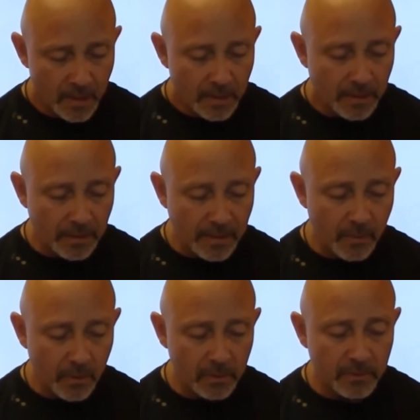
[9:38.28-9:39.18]

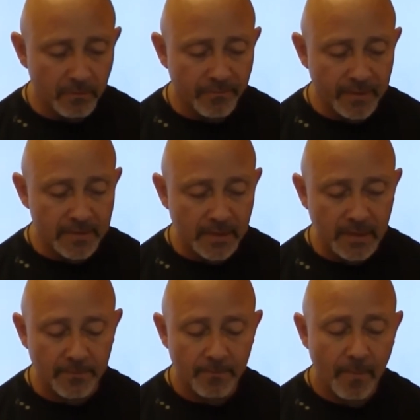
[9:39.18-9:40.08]
Enable config
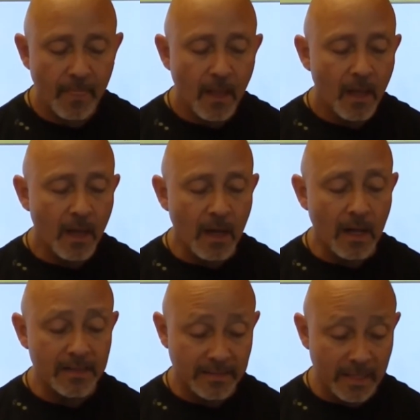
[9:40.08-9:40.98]
T.
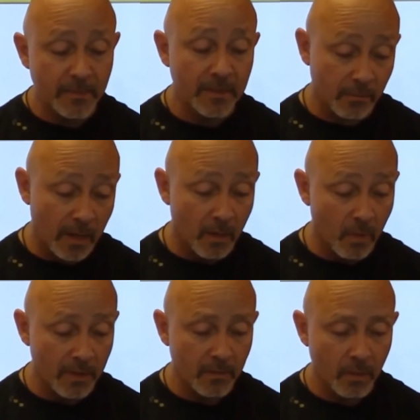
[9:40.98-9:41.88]
Let's name this router
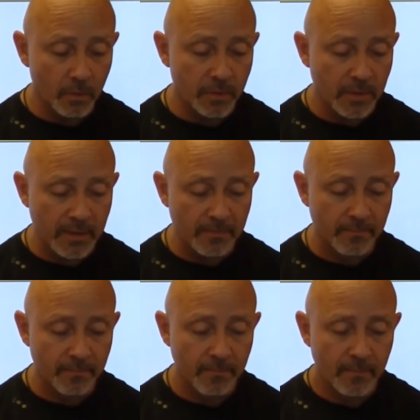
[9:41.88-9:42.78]
1, host name
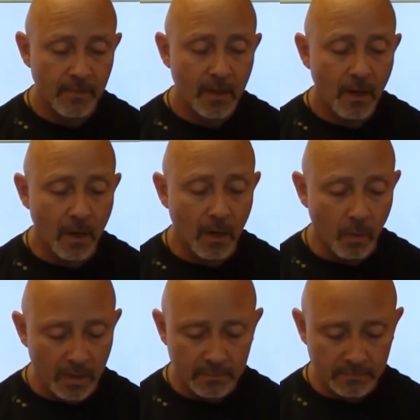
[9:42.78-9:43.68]

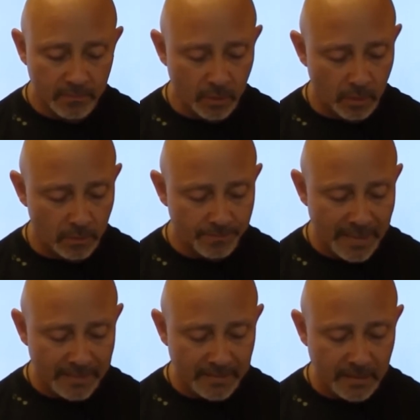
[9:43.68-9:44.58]
R1. So
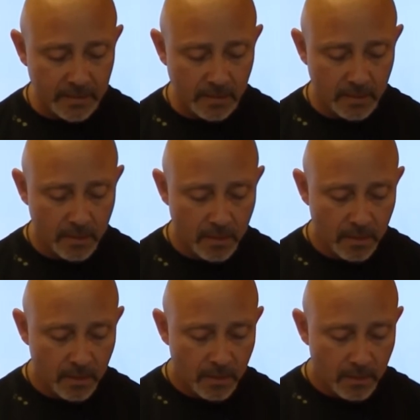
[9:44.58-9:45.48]
I didn't
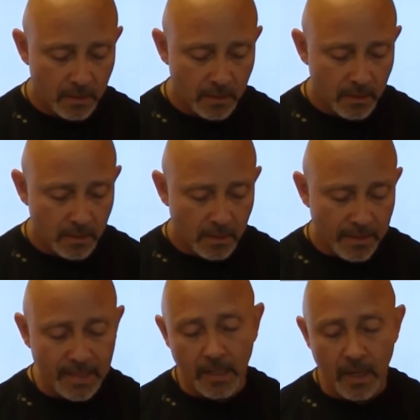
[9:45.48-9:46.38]

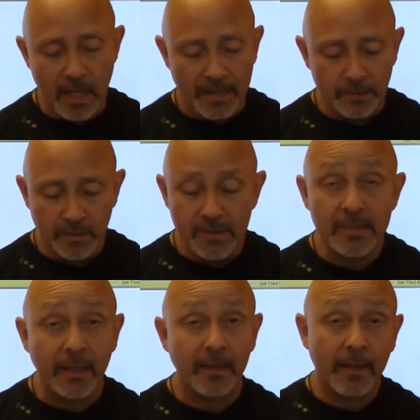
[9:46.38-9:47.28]
lie, I didn't
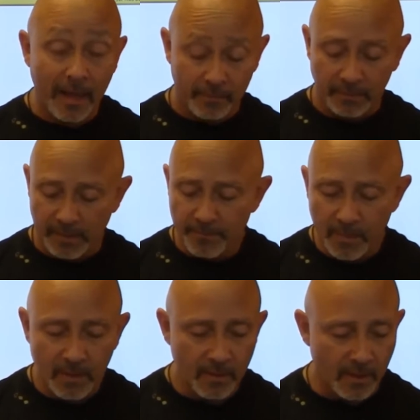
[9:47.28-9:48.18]
say everything.
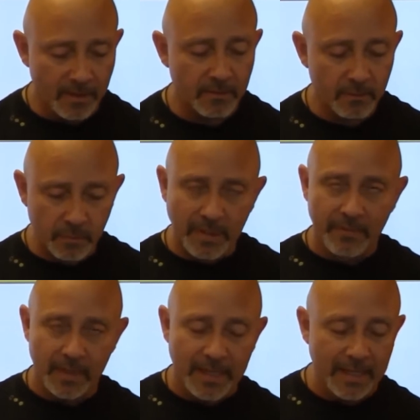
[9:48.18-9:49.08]
All right, we give it
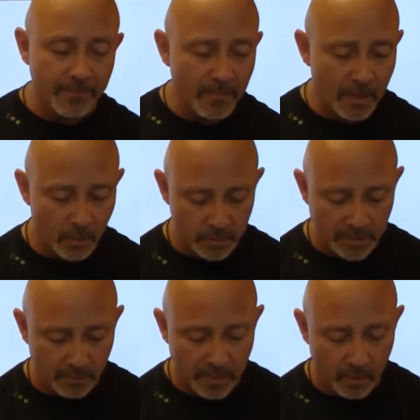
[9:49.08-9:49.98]
a name, host
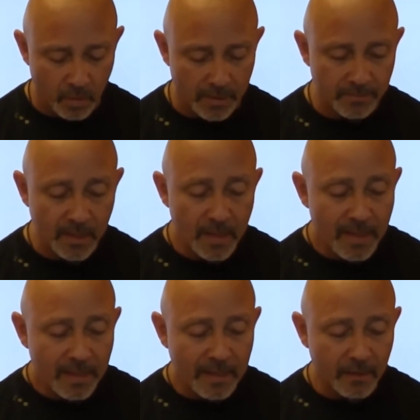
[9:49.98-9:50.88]
name router 1,
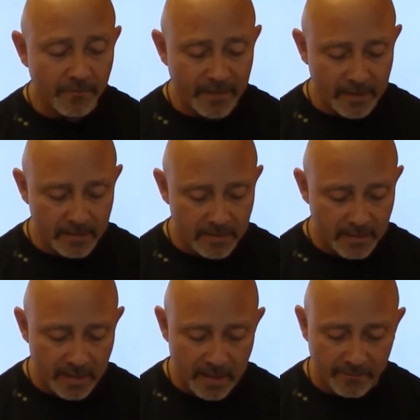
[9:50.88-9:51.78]
interface
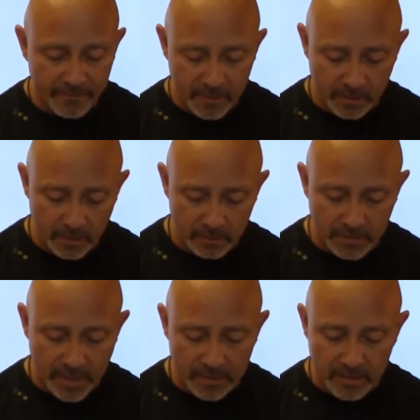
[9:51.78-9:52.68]

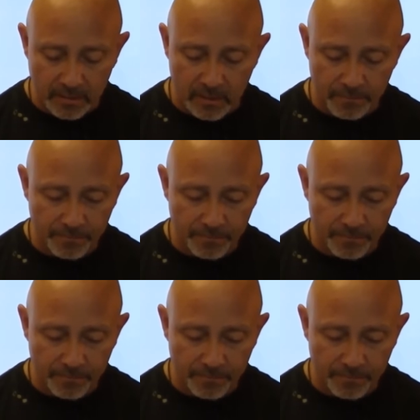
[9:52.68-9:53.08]
F0/0,